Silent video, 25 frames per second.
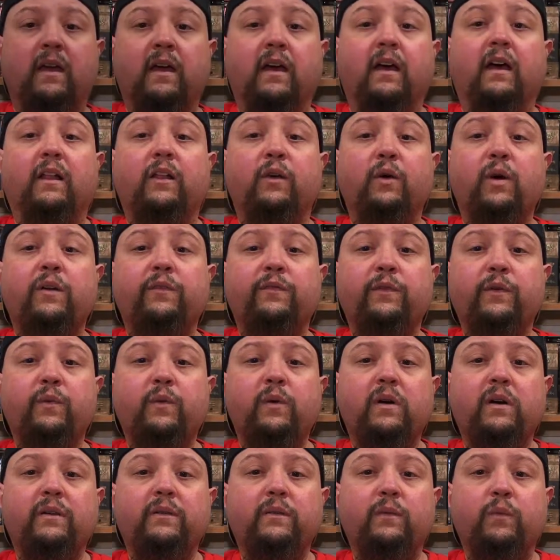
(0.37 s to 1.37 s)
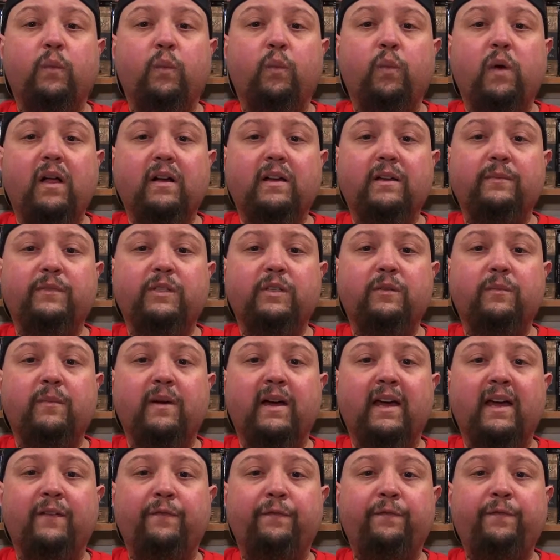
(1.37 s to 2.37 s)
Hello everyone, welcome to
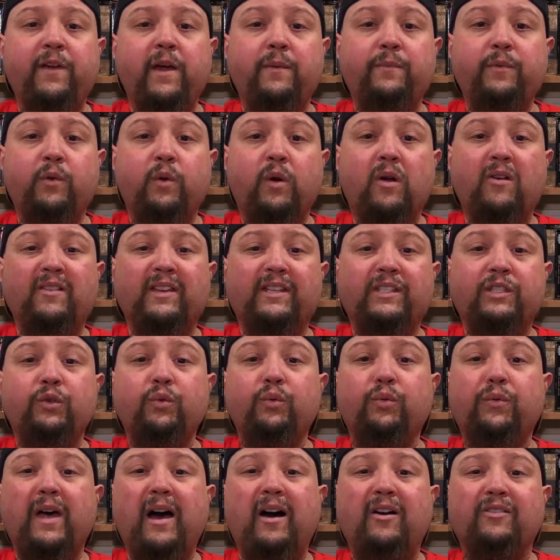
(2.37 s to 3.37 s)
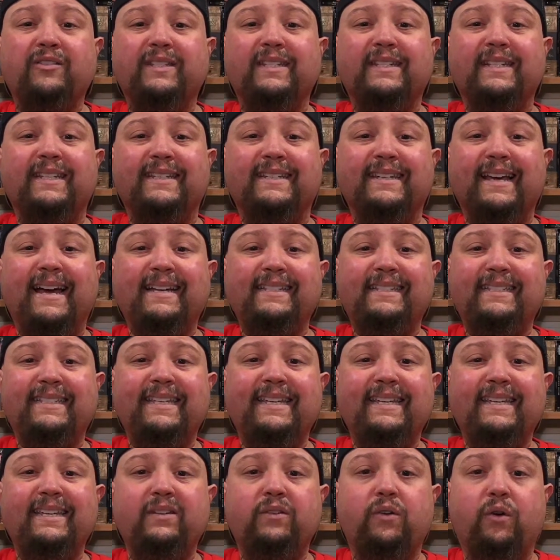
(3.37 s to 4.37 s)
my February
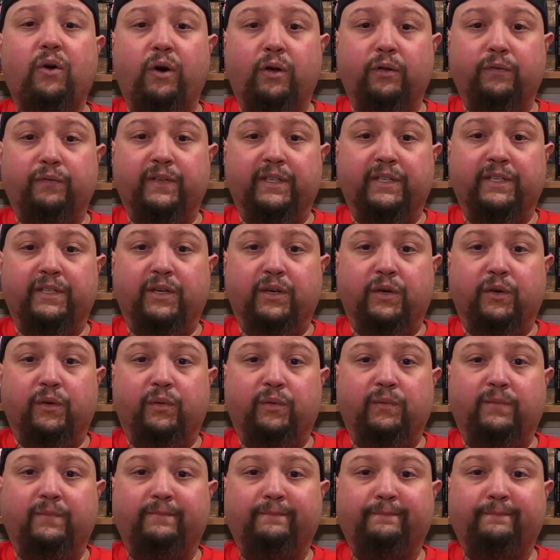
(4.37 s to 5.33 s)
2019 haul video.